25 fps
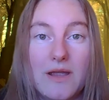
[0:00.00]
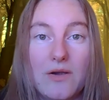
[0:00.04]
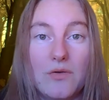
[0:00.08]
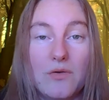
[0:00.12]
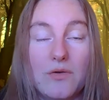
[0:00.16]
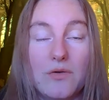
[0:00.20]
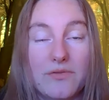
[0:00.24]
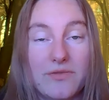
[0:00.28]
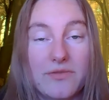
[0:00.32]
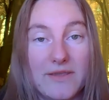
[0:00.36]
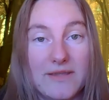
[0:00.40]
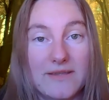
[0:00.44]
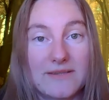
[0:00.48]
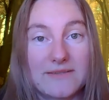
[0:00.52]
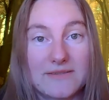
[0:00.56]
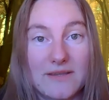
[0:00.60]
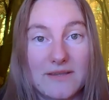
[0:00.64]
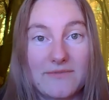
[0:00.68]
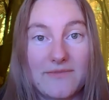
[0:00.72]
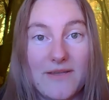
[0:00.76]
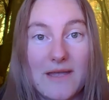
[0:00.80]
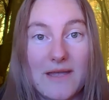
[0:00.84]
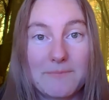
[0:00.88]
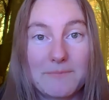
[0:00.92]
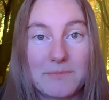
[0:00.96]
or things that
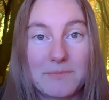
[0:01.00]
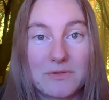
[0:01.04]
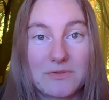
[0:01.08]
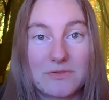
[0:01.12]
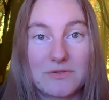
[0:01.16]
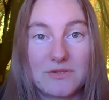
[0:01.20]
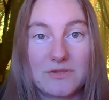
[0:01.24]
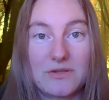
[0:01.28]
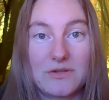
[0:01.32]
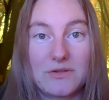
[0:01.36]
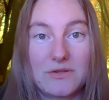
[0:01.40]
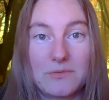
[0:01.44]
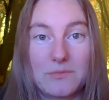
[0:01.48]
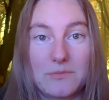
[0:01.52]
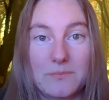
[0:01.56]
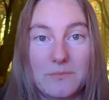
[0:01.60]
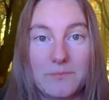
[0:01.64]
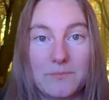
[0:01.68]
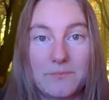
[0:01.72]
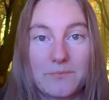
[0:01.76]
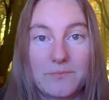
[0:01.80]
have happened to you.